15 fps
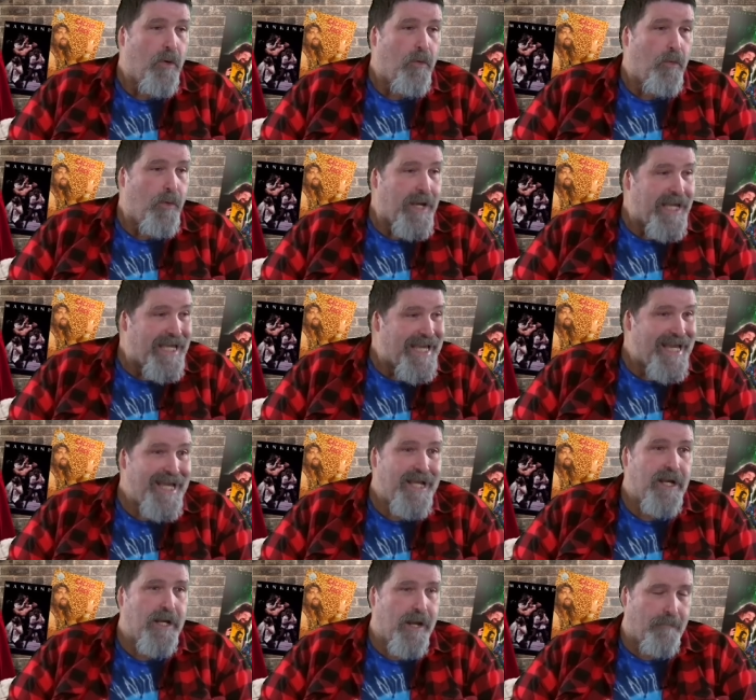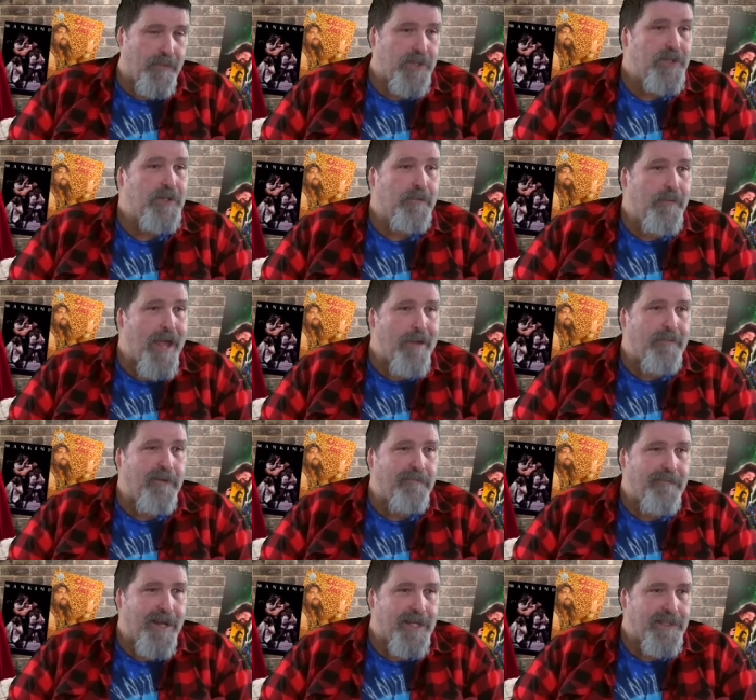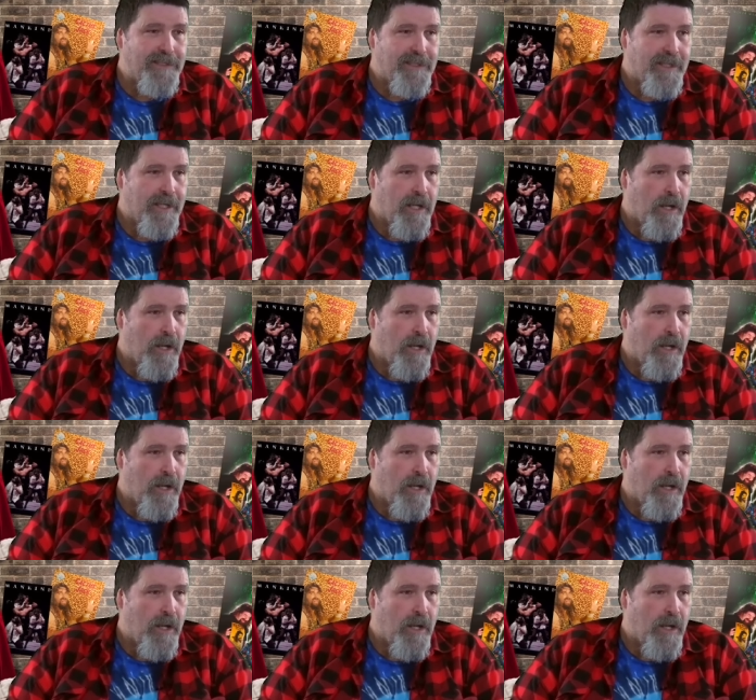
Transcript: we need a number two babyface.